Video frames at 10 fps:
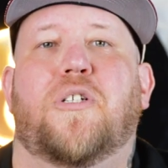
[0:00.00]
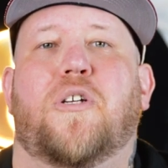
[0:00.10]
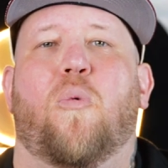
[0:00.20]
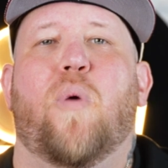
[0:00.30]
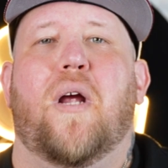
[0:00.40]

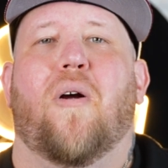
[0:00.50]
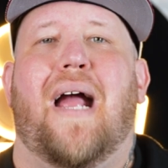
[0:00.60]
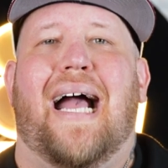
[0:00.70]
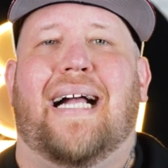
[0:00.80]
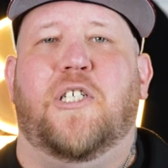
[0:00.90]
so we are
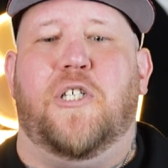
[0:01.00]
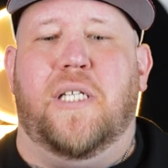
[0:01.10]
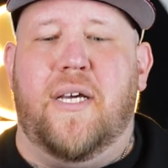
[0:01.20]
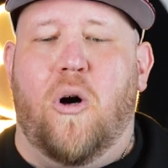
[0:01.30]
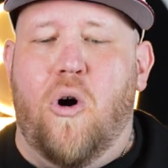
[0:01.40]

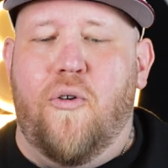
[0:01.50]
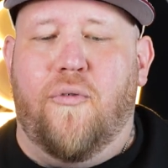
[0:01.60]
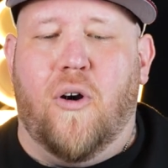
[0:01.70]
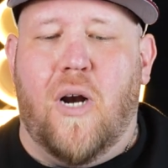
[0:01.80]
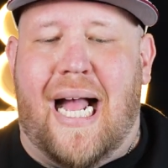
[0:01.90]
actually
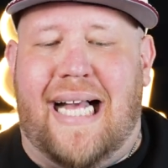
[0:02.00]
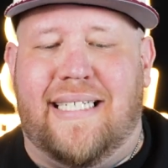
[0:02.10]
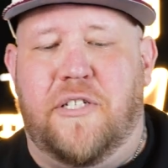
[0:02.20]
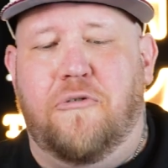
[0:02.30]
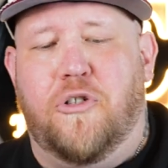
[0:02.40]
over
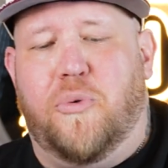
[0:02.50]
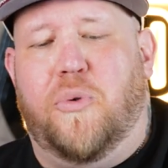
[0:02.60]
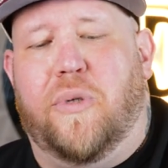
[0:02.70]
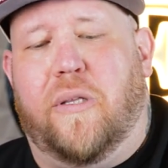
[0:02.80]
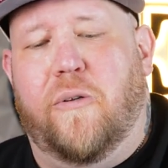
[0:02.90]
as
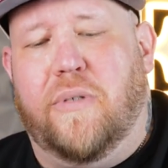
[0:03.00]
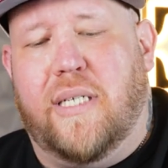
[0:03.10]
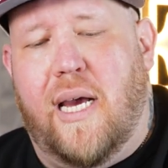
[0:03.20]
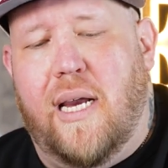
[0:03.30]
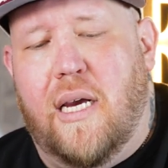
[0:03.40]
usual with Luke
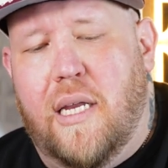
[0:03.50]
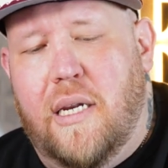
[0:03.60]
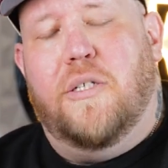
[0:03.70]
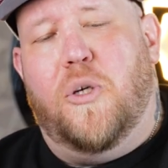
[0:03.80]
Zion.